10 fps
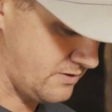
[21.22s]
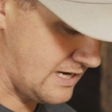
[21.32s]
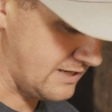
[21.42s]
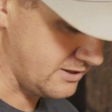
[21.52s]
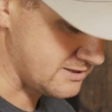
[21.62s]

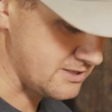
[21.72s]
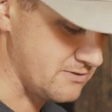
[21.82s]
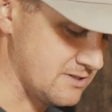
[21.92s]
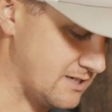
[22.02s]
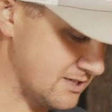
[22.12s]
I like to
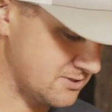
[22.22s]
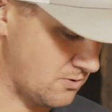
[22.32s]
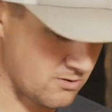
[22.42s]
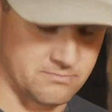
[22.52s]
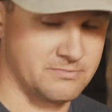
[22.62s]
use this
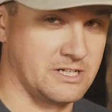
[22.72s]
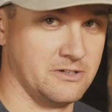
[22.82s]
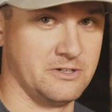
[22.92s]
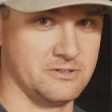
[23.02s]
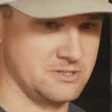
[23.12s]
or
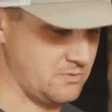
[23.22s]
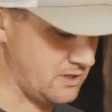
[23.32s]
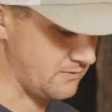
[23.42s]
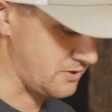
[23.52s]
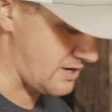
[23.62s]
needle nose, so
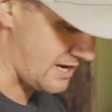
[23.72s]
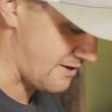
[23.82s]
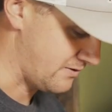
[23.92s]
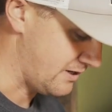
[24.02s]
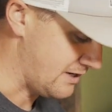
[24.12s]
whatever you
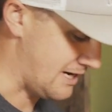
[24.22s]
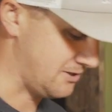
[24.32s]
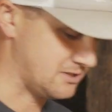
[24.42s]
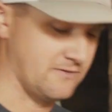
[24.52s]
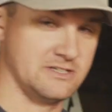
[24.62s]
have. I
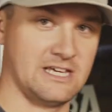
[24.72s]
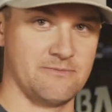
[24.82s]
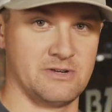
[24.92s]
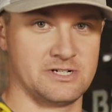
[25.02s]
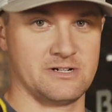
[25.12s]
also have a
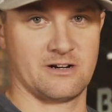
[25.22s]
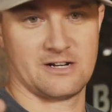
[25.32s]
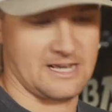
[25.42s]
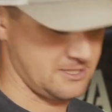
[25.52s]
tape measure. You're going to